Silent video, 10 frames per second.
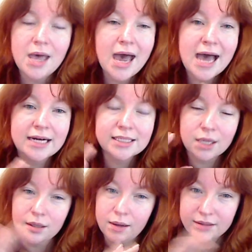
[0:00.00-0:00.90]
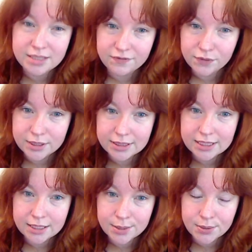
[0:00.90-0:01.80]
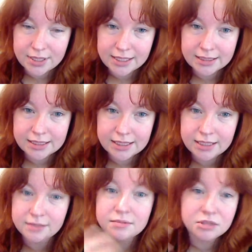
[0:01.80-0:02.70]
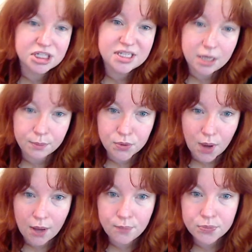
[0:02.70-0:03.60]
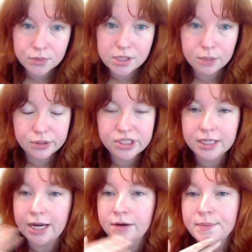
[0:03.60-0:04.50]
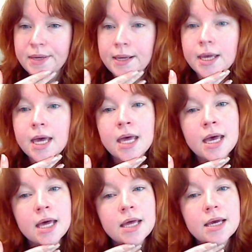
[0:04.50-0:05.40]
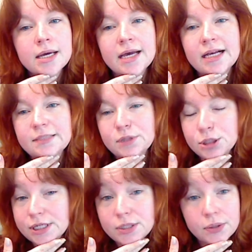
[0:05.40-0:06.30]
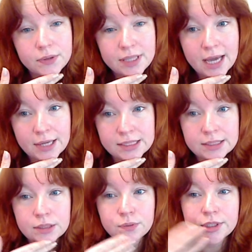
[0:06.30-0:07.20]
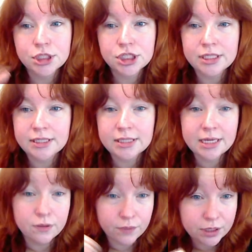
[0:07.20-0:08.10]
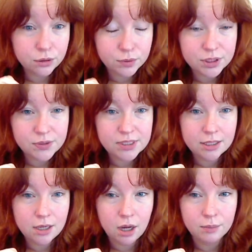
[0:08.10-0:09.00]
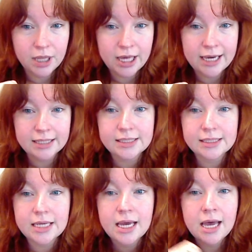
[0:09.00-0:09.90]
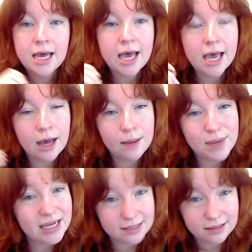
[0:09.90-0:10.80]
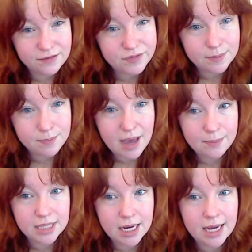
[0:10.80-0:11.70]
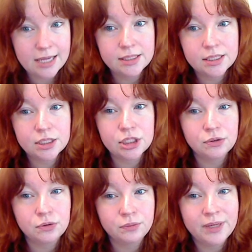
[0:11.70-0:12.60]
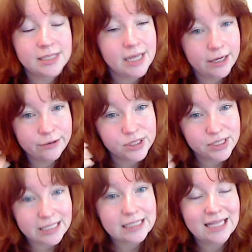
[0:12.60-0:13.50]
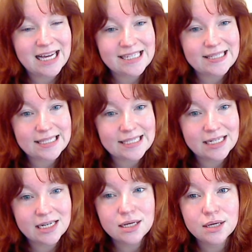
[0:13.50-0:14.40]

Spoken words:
And it's got a lot of different ingredients in it, just to help you out, to help your skin out a bit. It has Matrixyl 3000, which is a wrinkle reducing complex. It has lifting peptides to maintain your skin's elasticity.